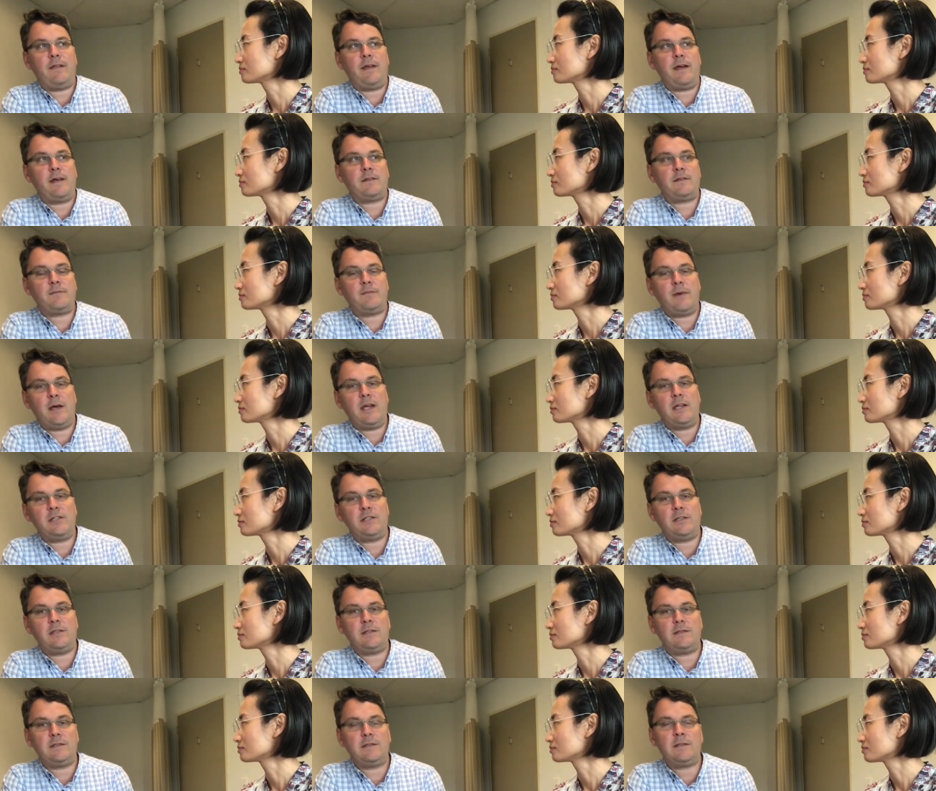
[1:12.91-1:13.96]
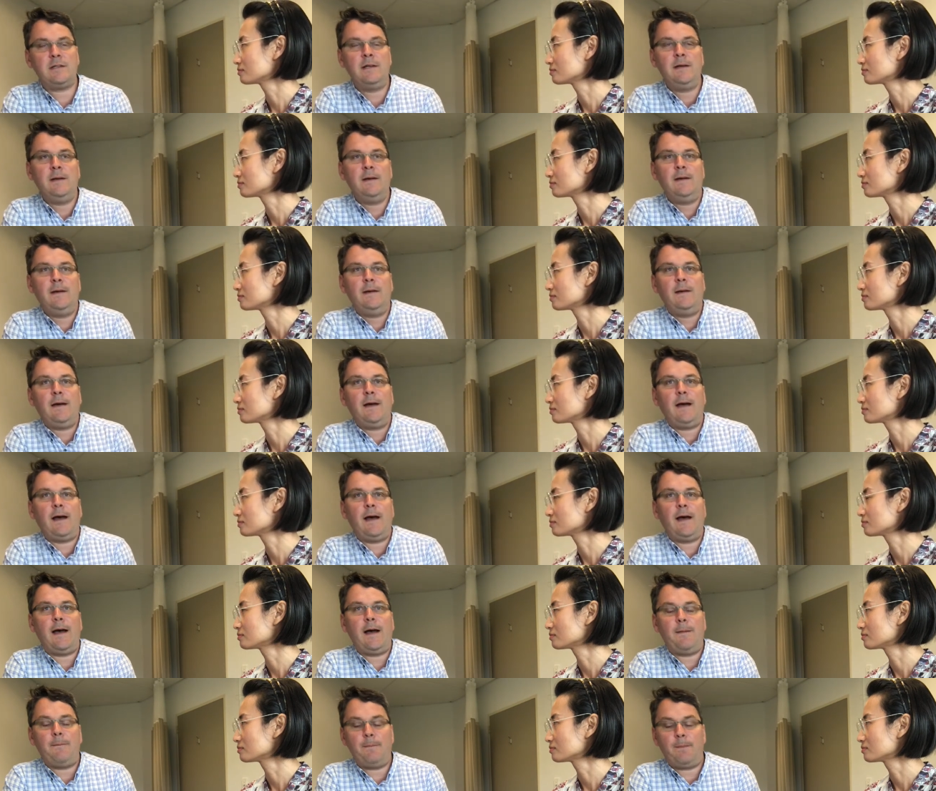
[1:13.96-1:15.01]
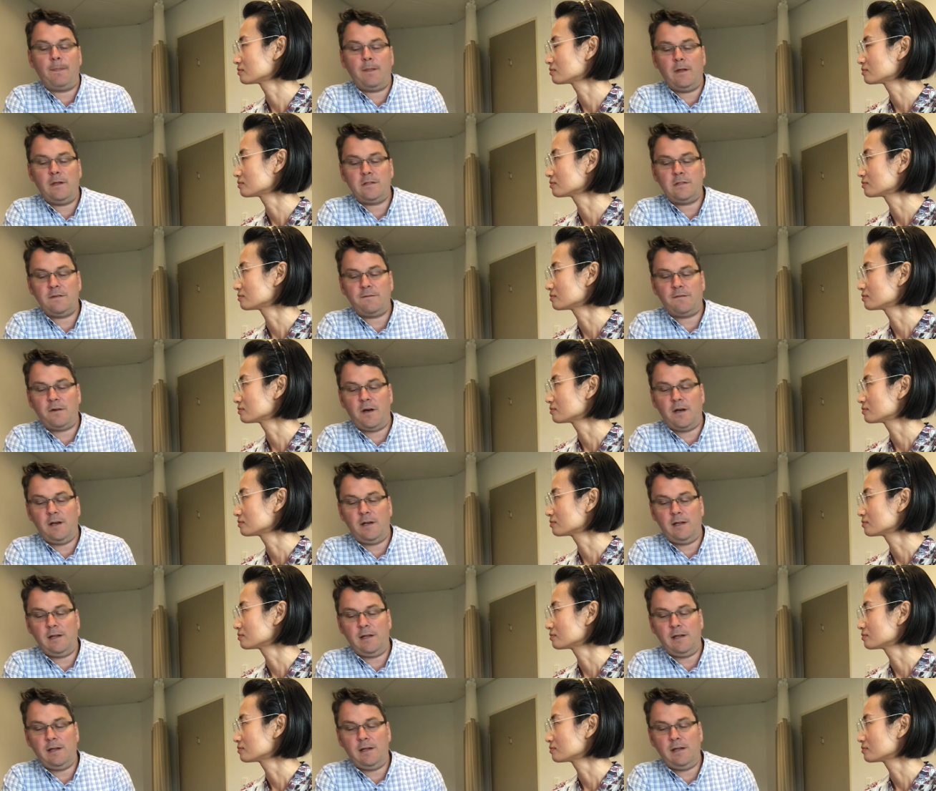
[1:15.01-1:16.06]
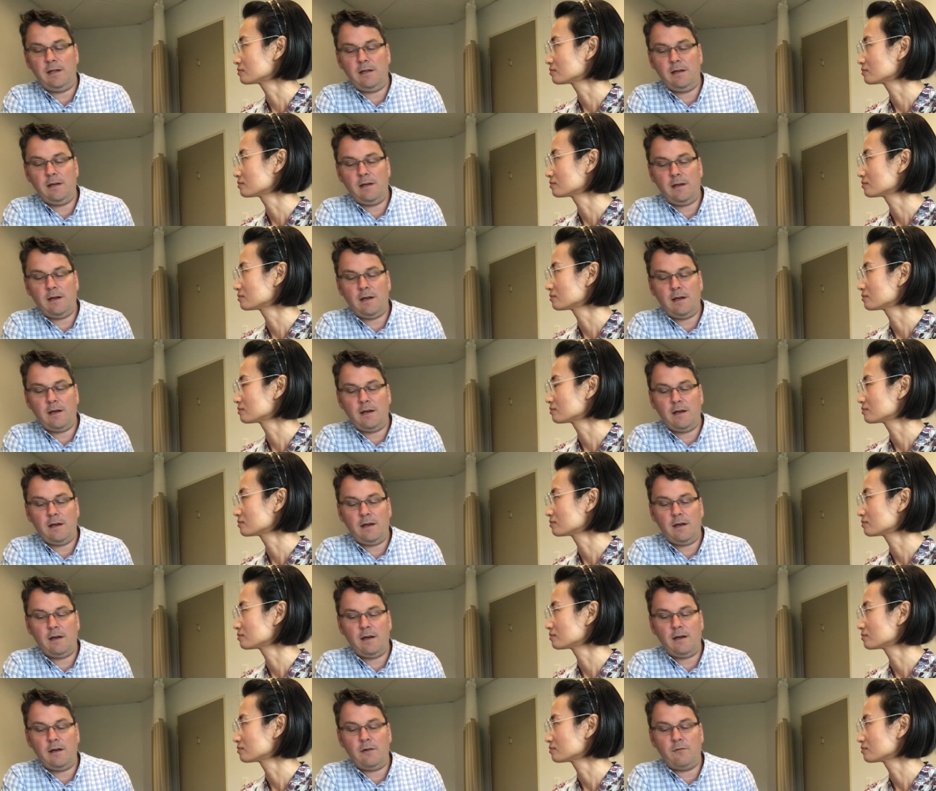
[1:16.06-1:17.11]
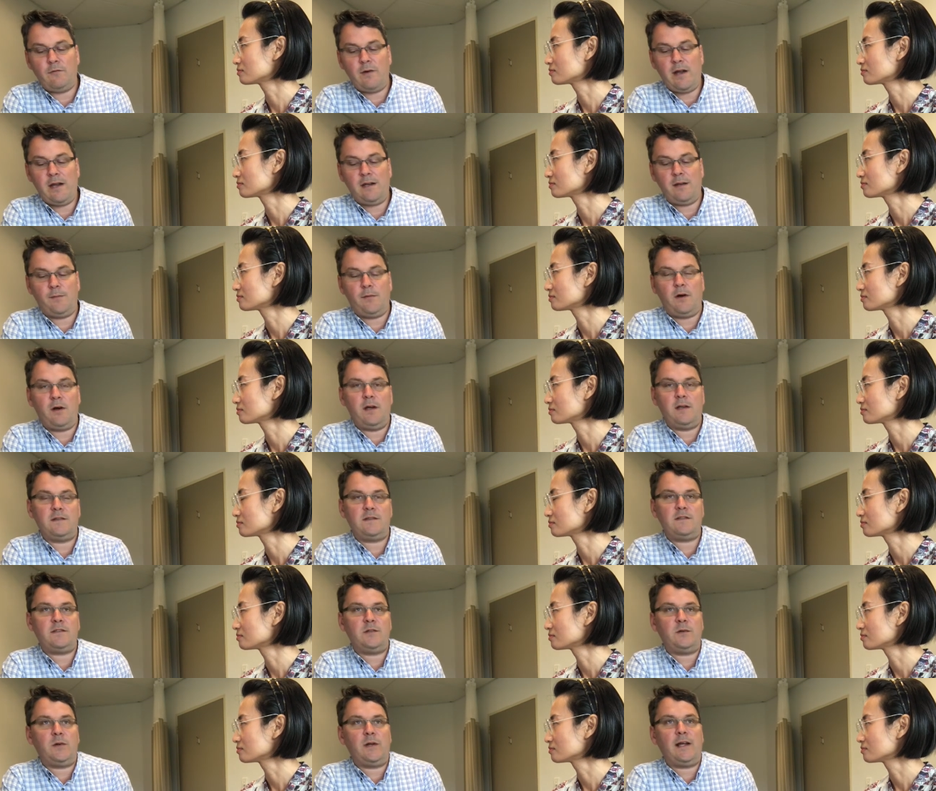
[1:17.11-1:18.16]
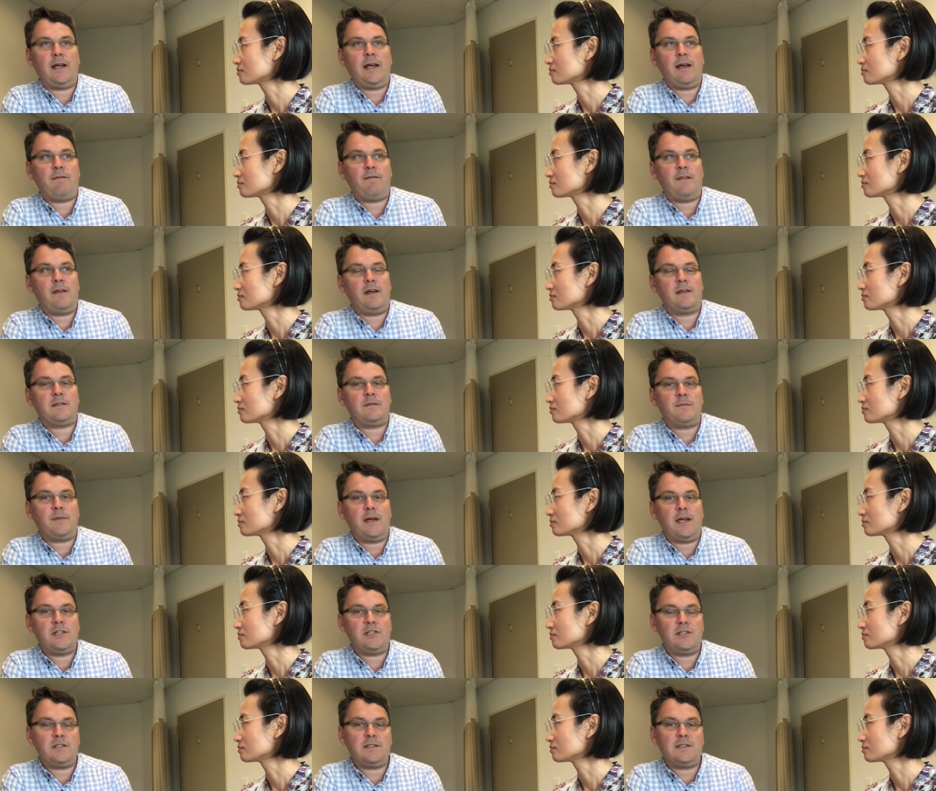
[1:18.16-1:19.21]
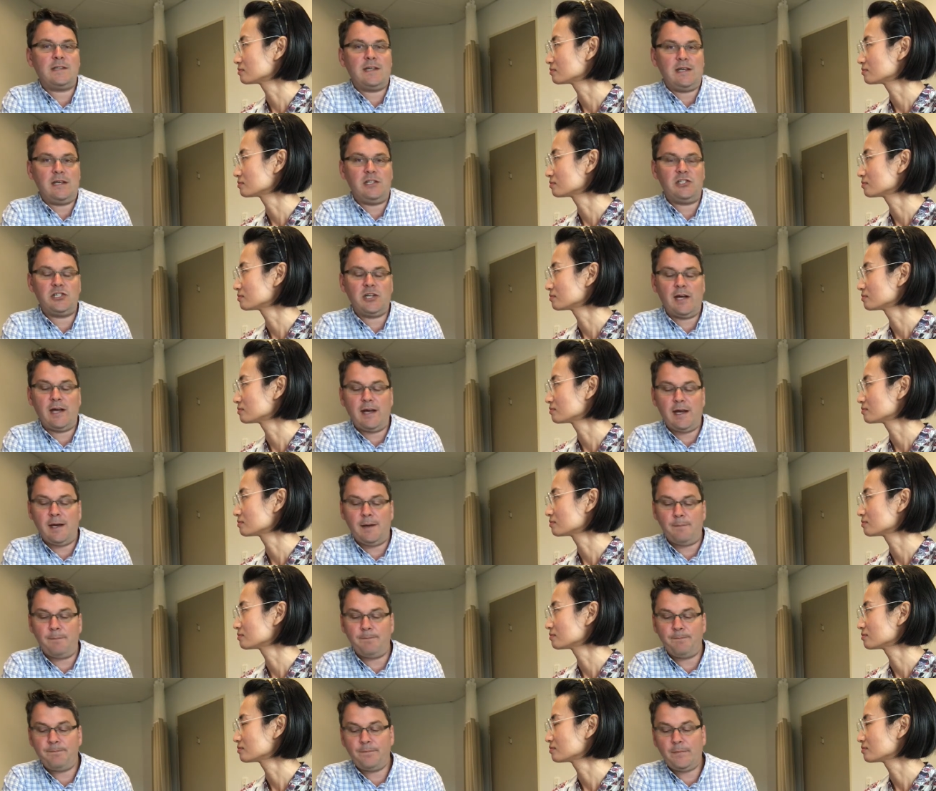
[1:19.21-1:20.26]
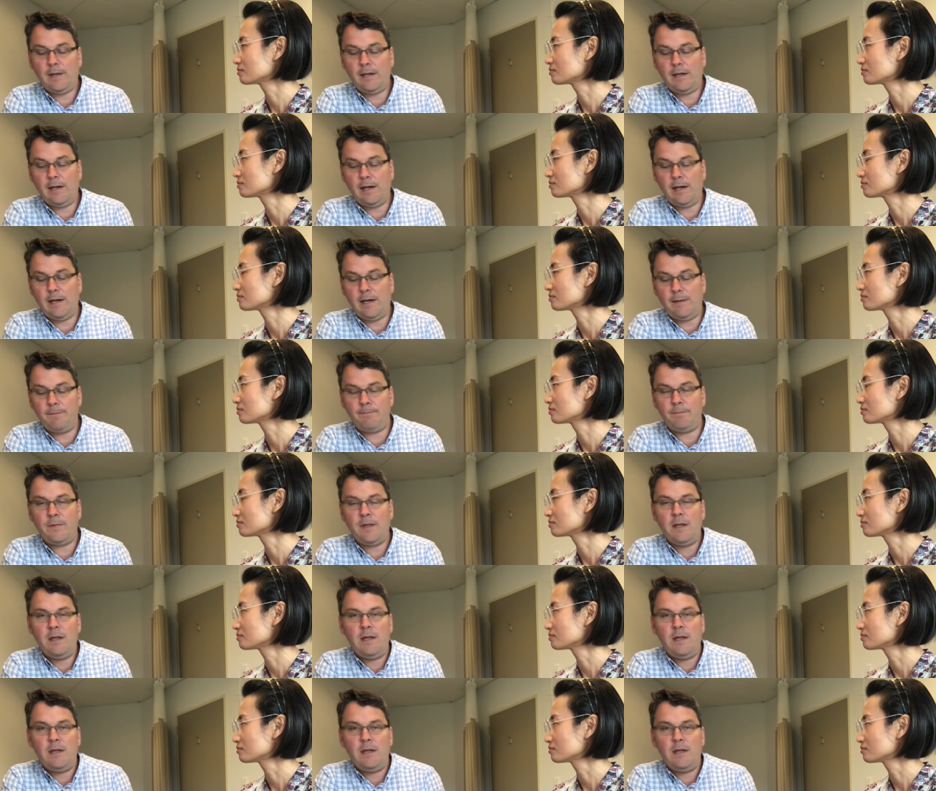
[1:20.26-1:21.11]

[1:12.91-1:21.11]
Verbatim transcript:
Speaker 1: thousand patients um, to finally uh, randomise two and a half thousand patients to each arm. Um,